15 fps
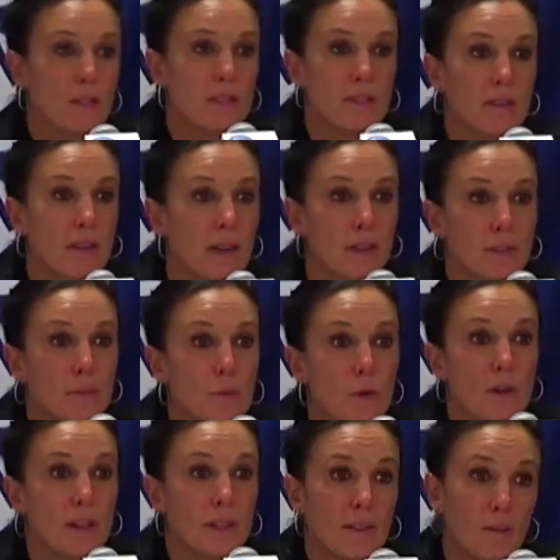6 o'clock in the
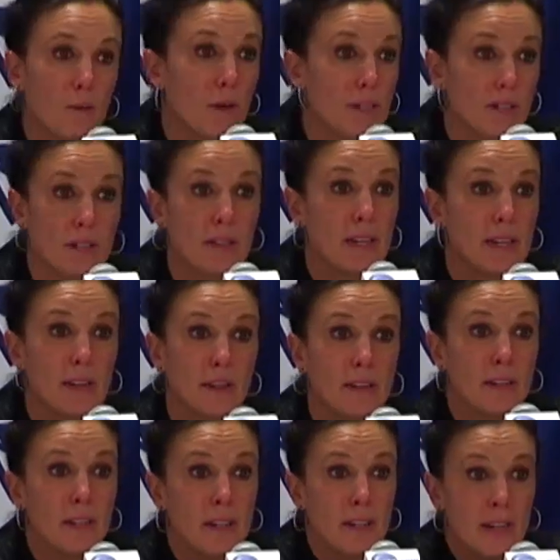morning. They have to run it till they get it.
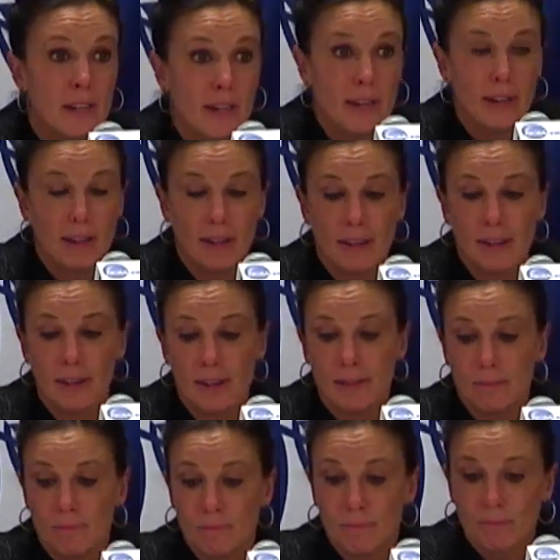
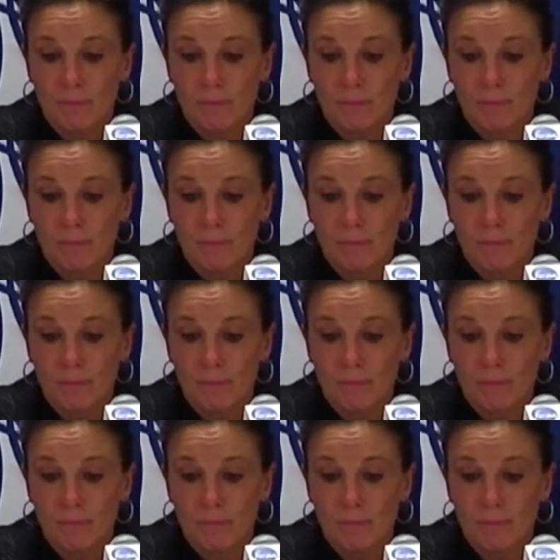And